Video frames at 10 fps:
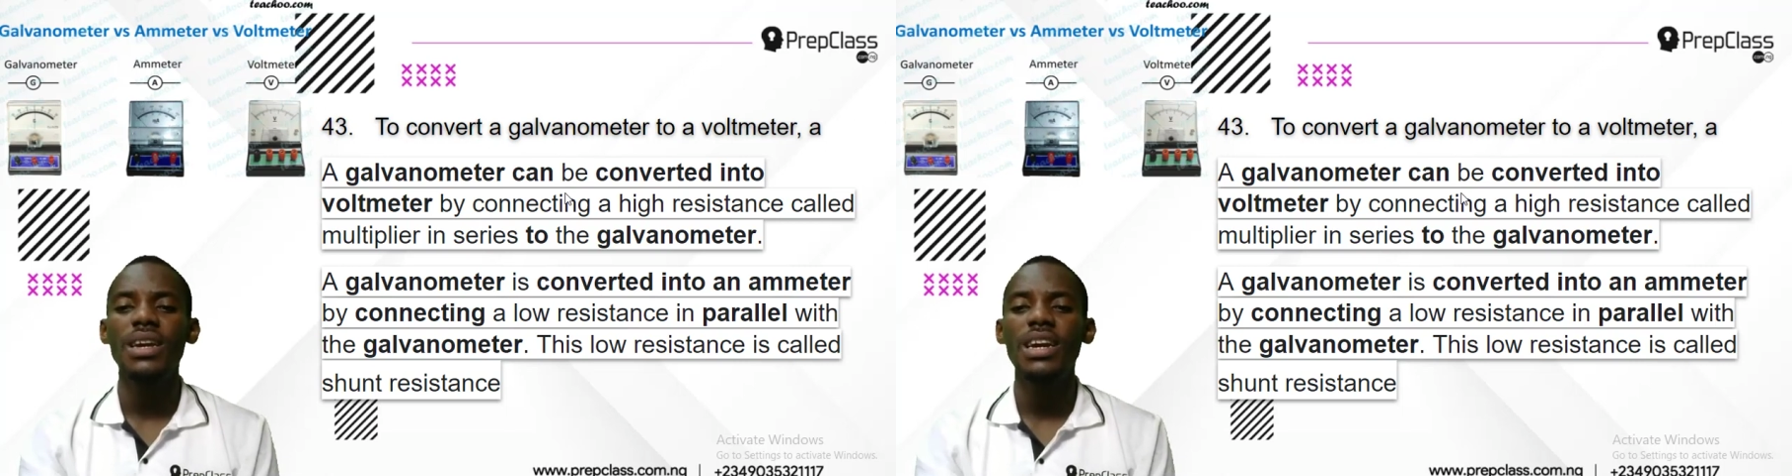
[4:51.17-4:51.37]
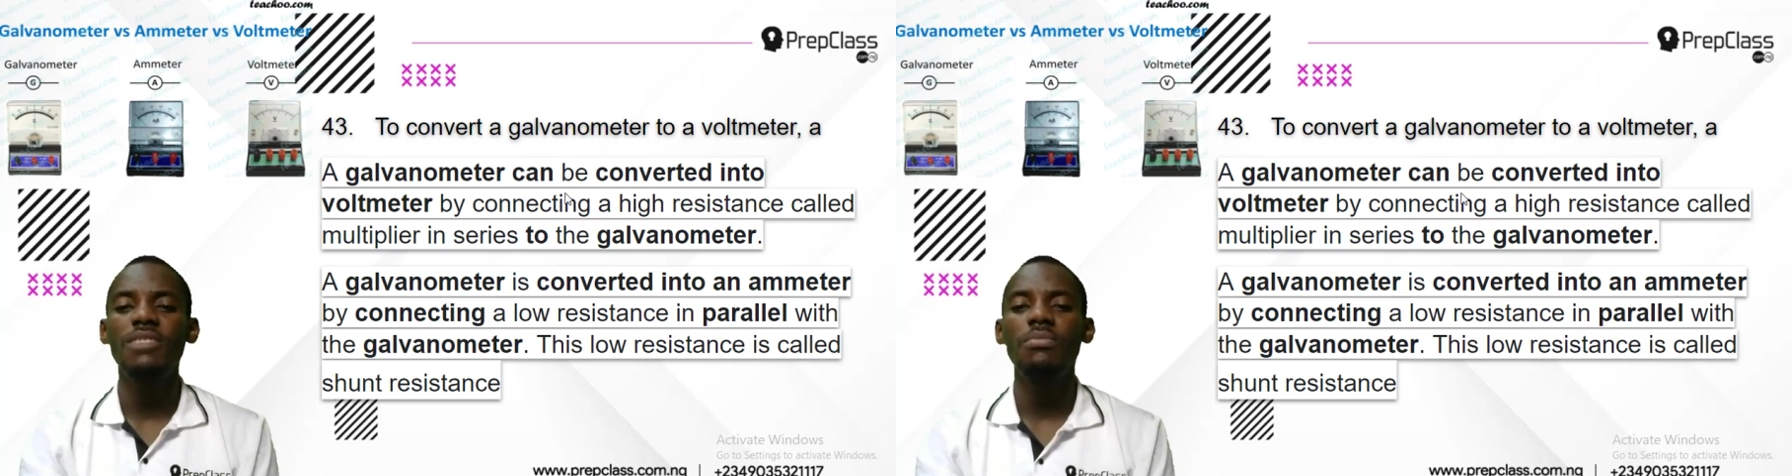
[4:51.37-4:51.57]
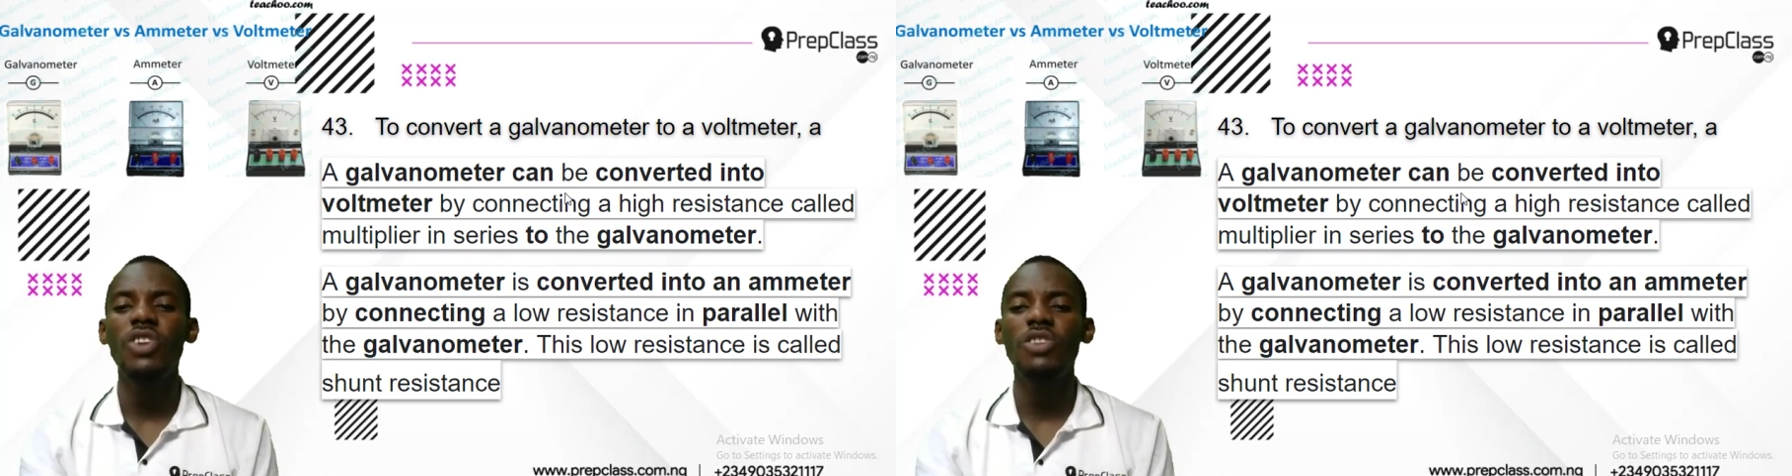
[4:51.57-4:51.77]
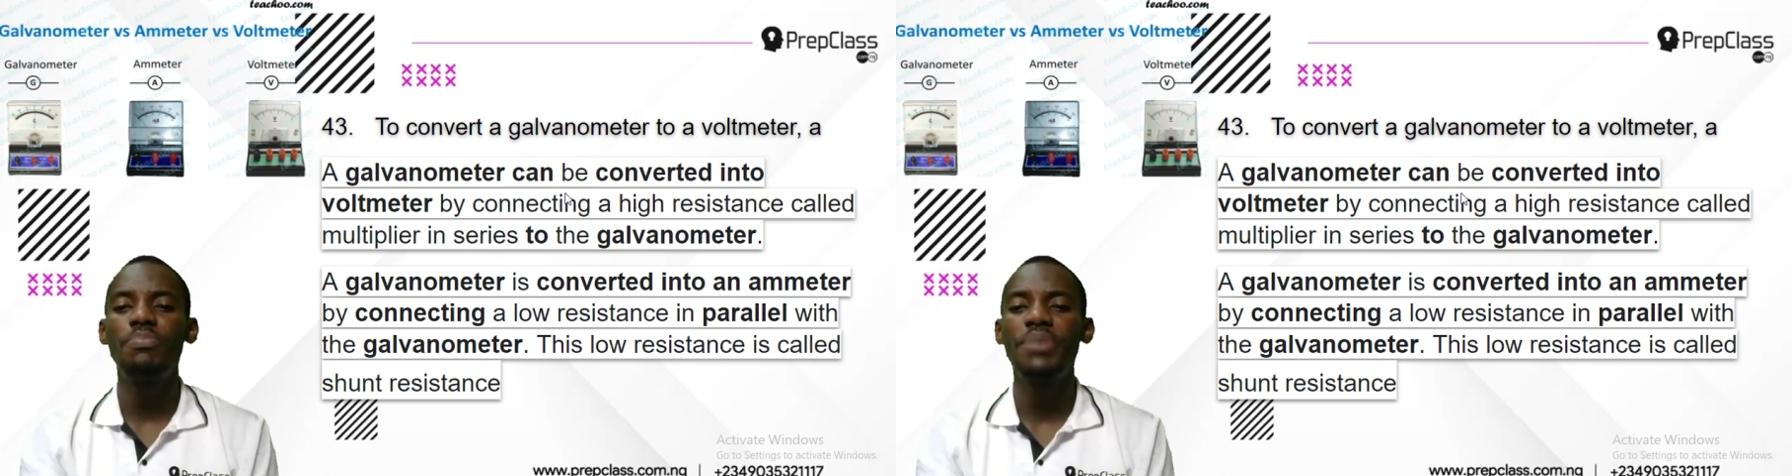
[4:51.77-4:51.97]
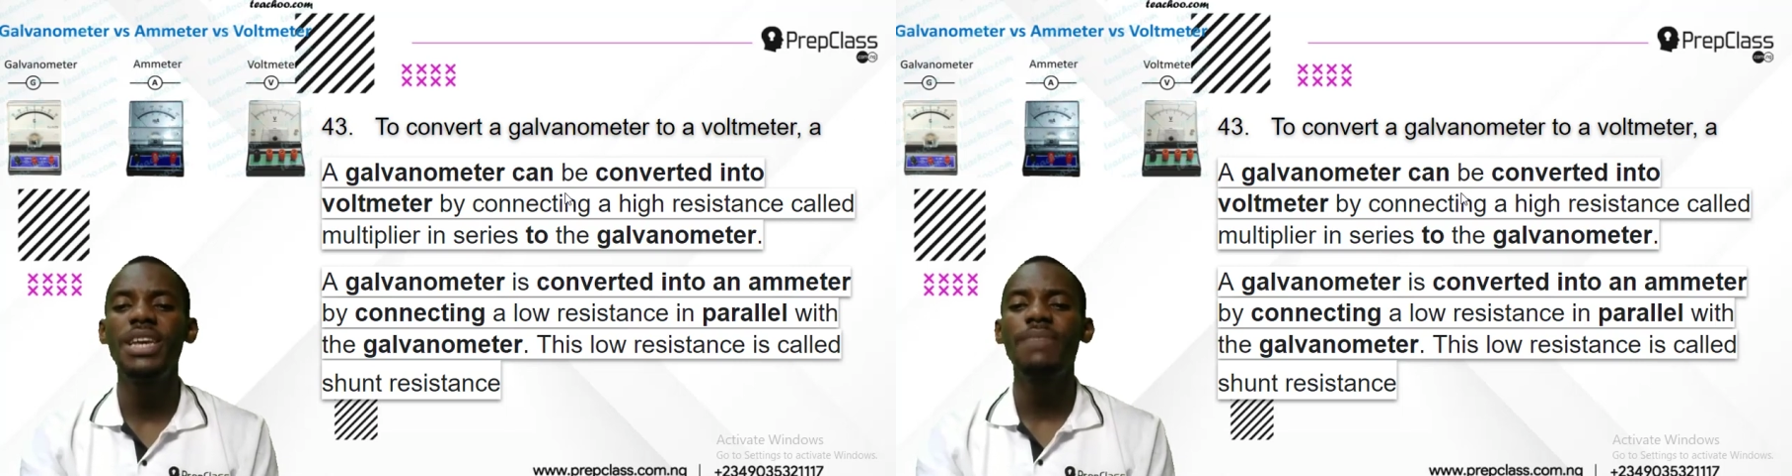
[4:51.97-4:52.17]
it
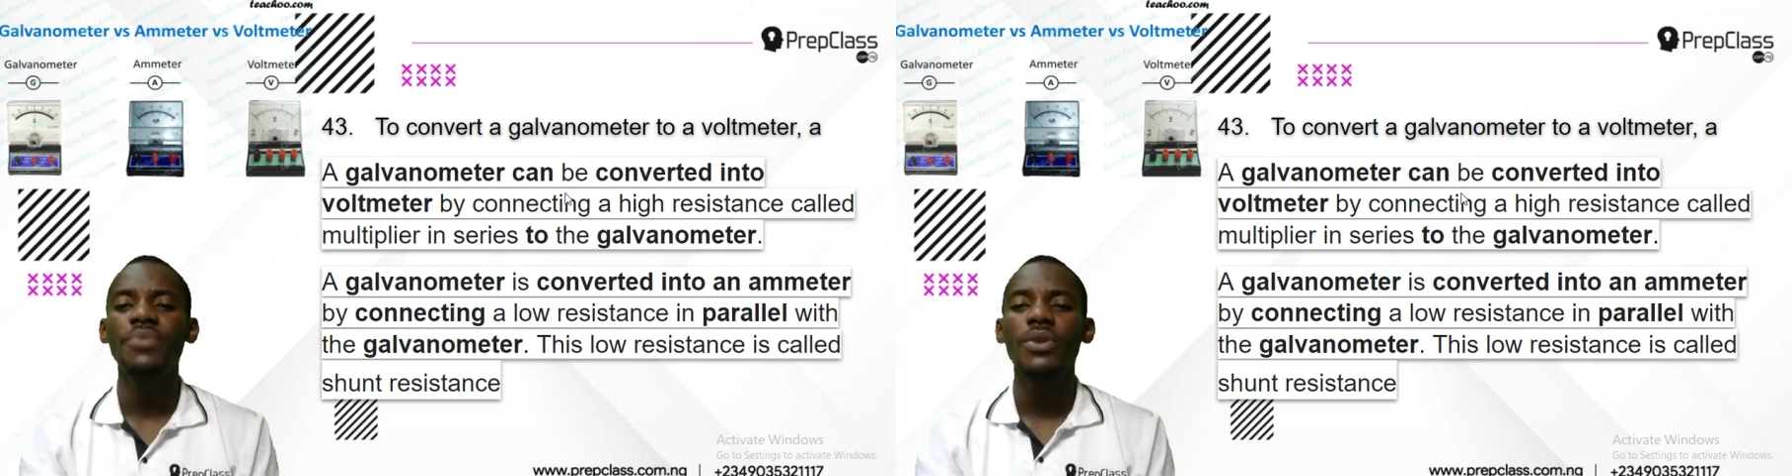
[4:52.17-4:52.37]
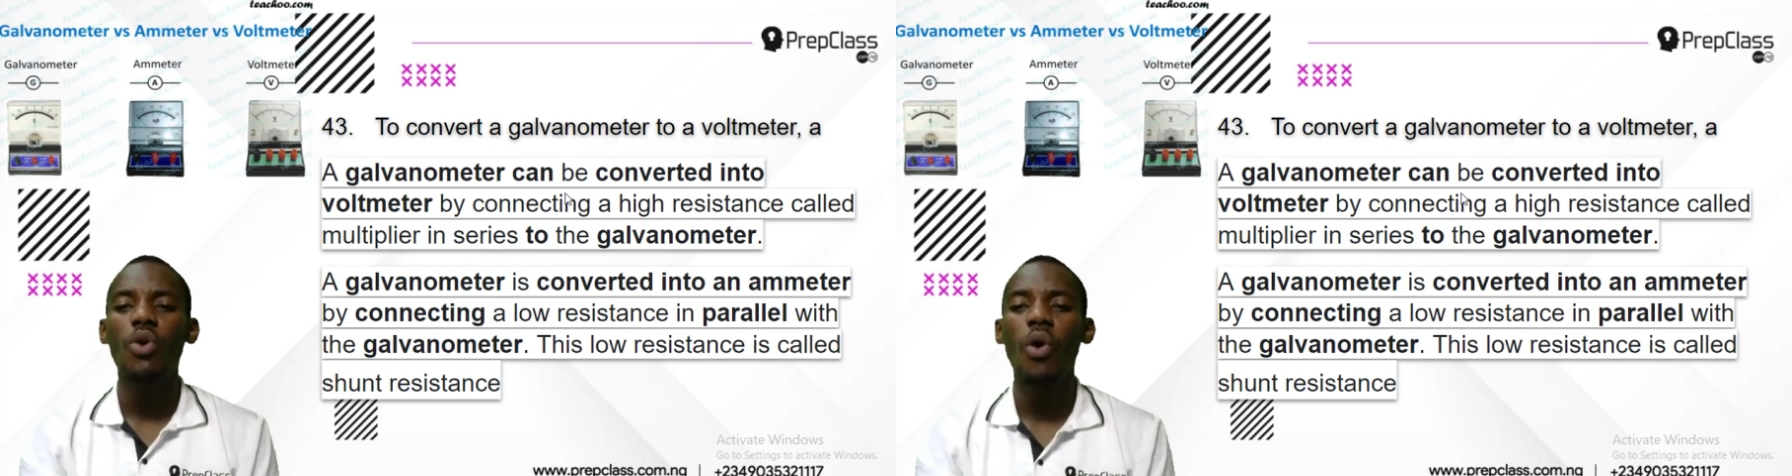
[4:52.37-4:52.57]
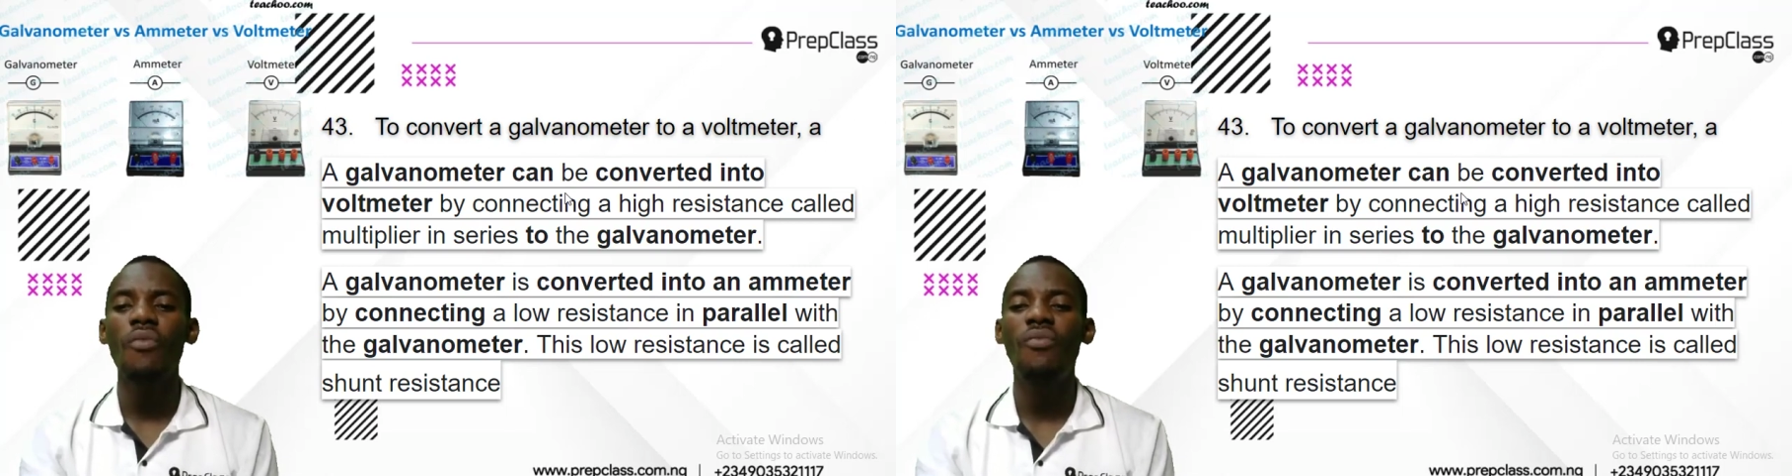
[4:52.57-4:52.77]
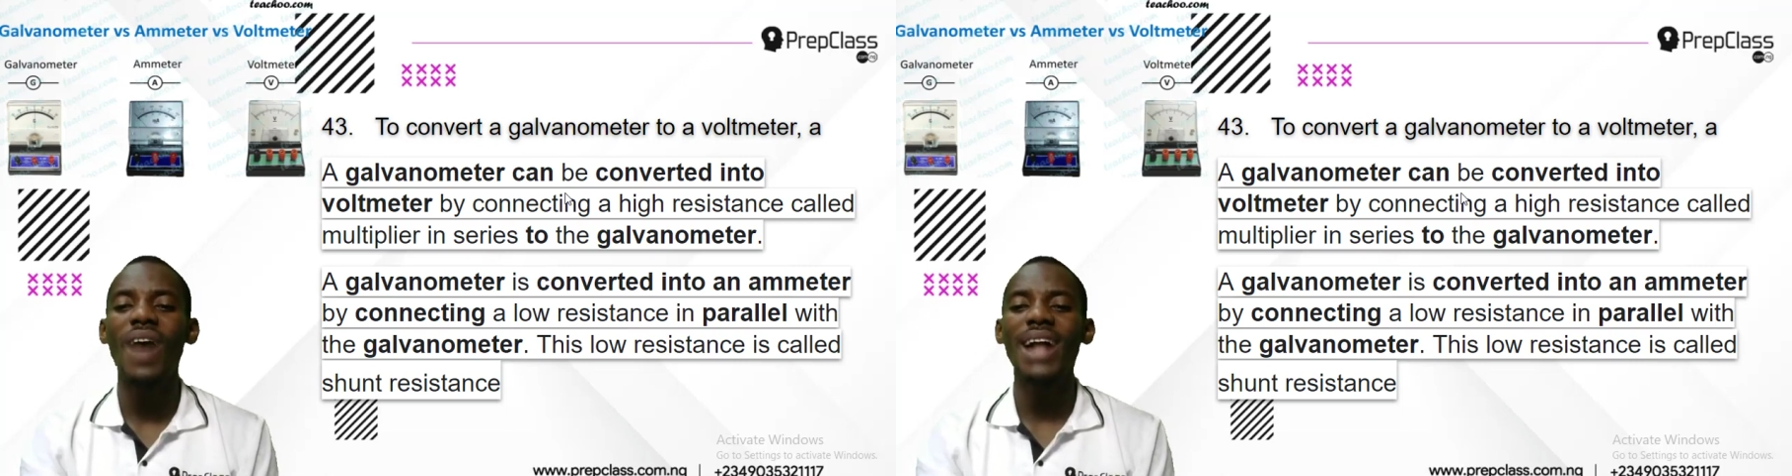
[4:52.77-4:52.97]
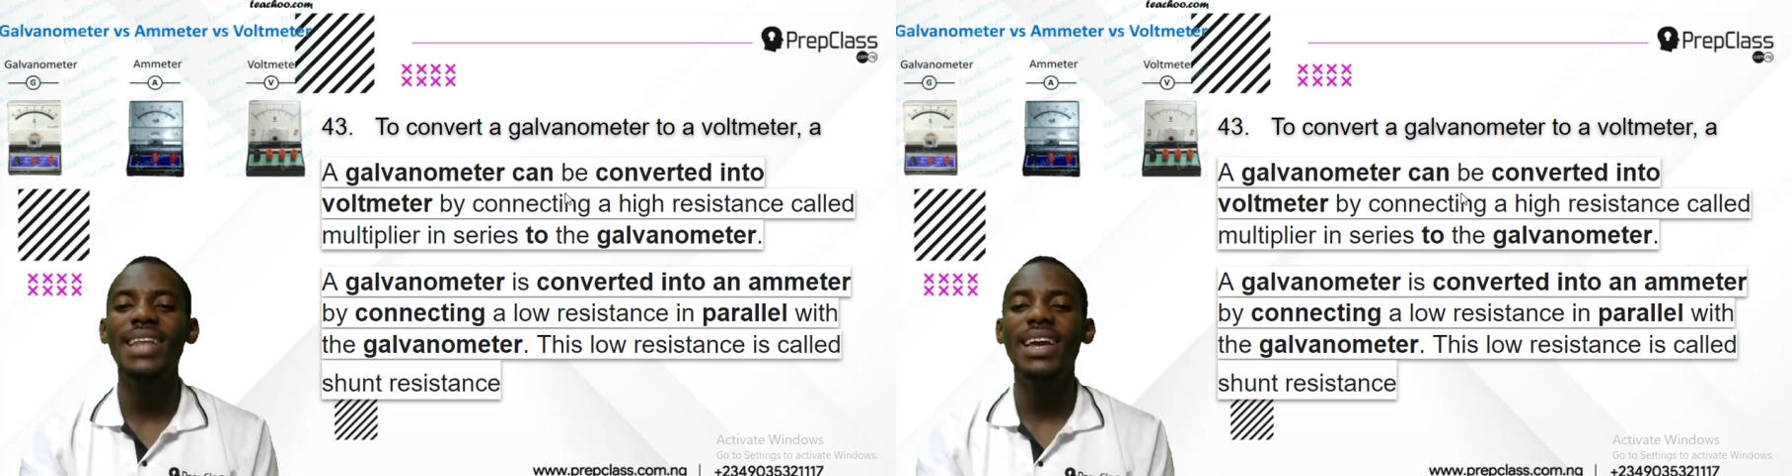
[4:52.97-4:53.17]
must be
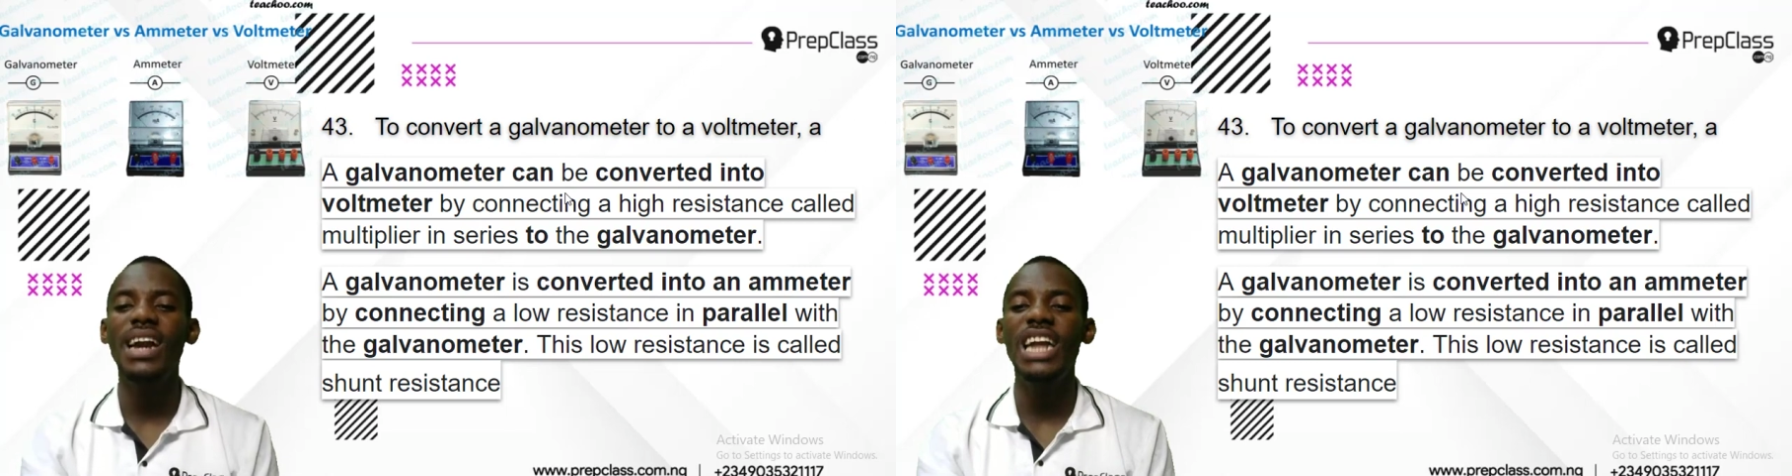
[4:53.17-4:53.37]
converted,